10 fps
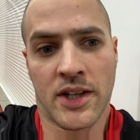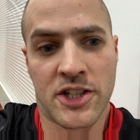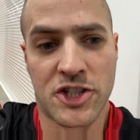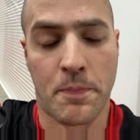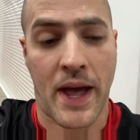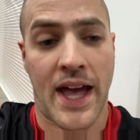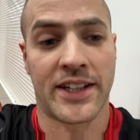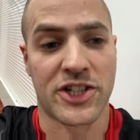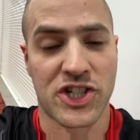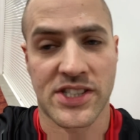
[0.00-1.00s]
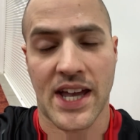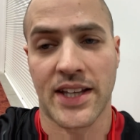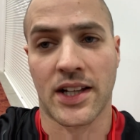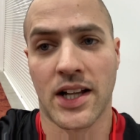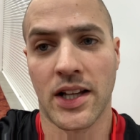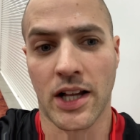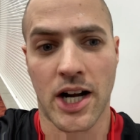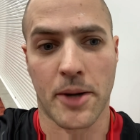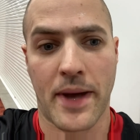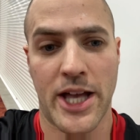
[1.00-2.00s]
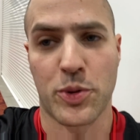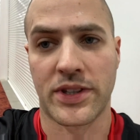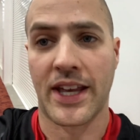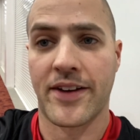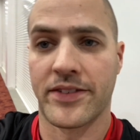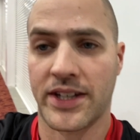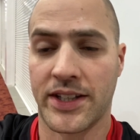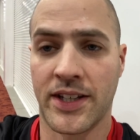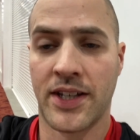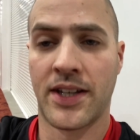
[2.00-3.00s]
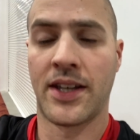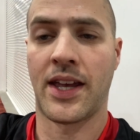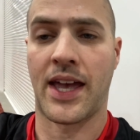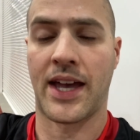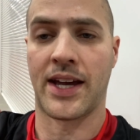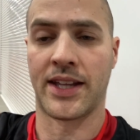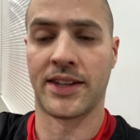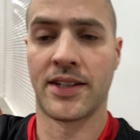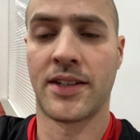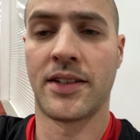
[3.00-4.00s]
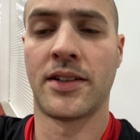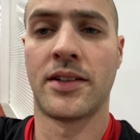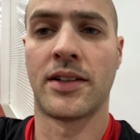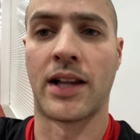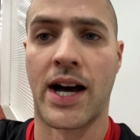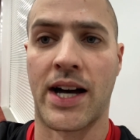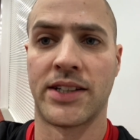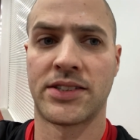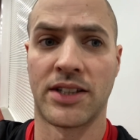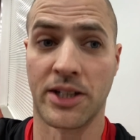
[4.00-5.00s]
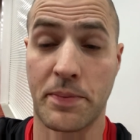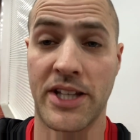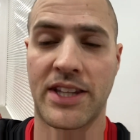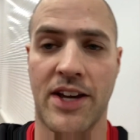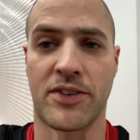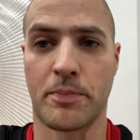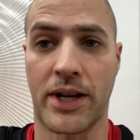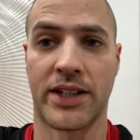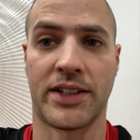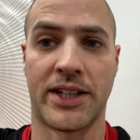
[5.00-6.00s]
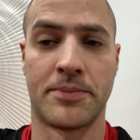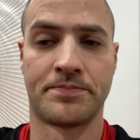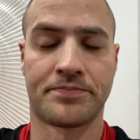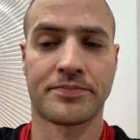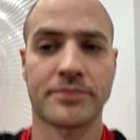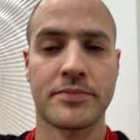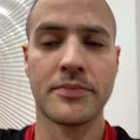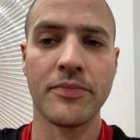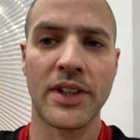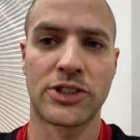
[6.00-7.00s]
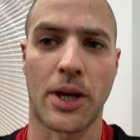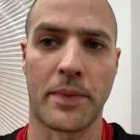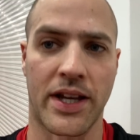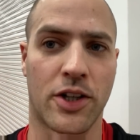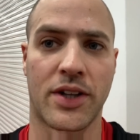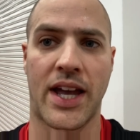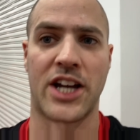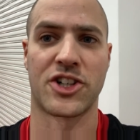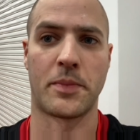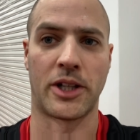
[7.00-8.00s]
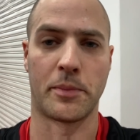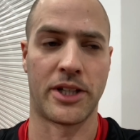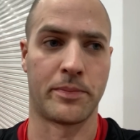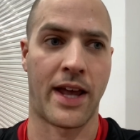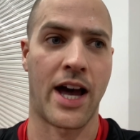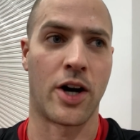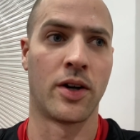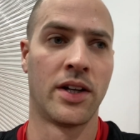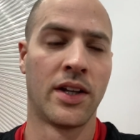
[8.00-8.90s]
Japan had just had a long match with Devin and lost, or beat Devin barely. So I'm like, okay, I should be able to beat him now.